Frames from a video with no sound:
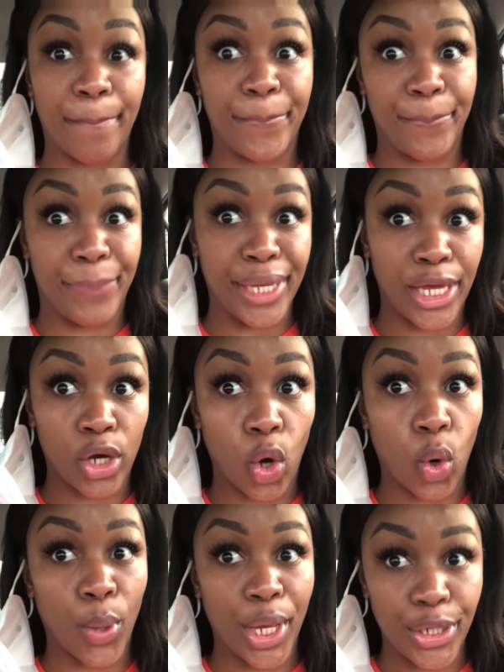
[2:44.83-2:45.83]
big
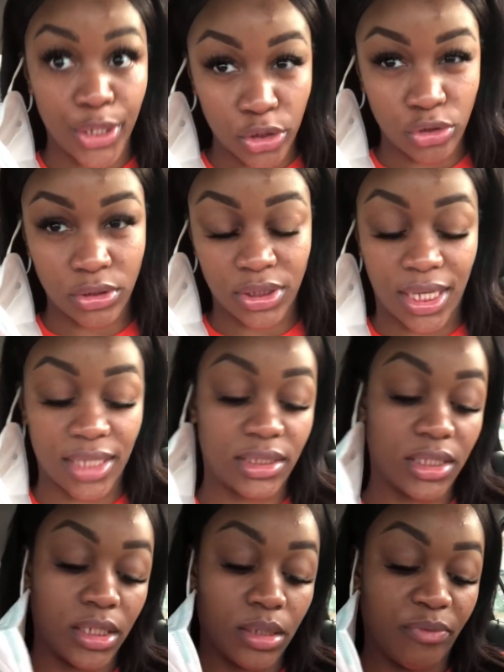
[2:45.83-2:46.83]
old industrial size
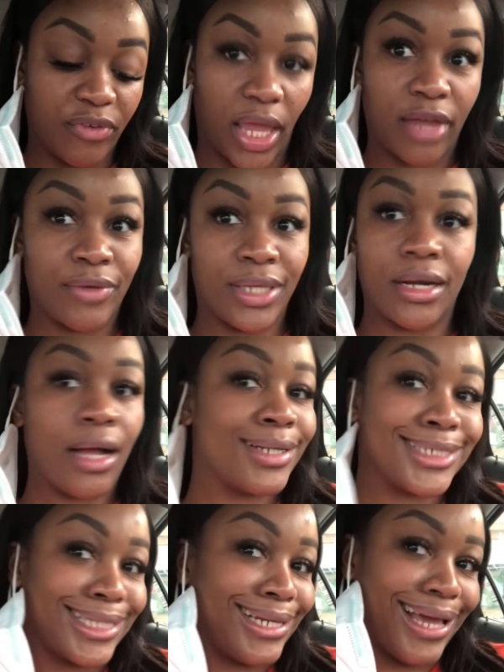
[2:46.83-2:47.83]
tub for like $50,
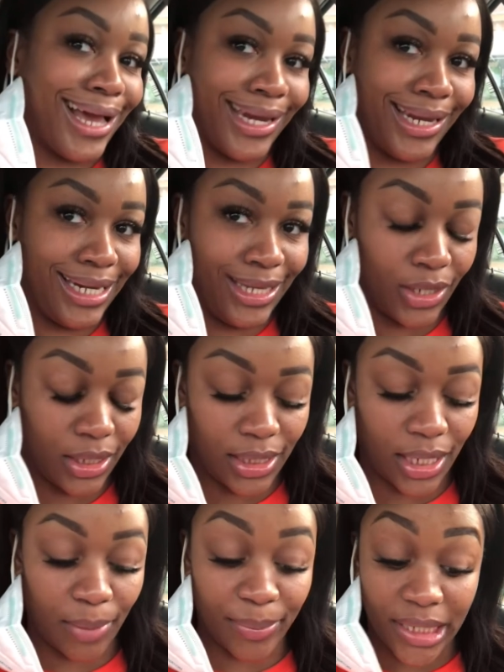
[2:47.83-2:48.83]
and I didn't need all of
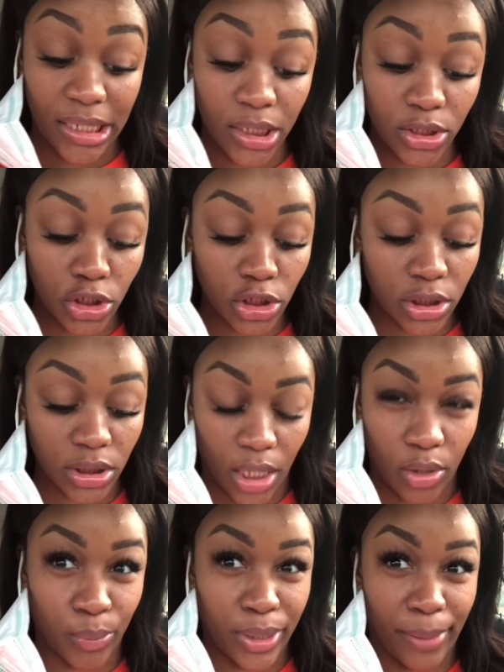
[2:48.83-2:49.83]
that bleach because I
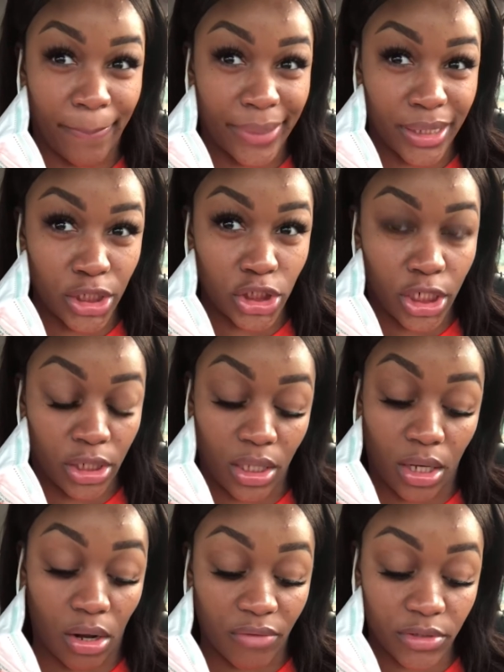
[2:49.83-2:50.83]
don't really bleach hair
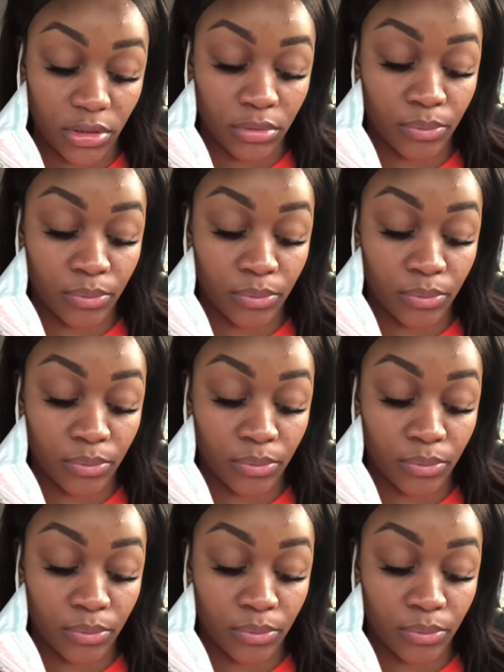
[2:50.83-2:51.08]
that often.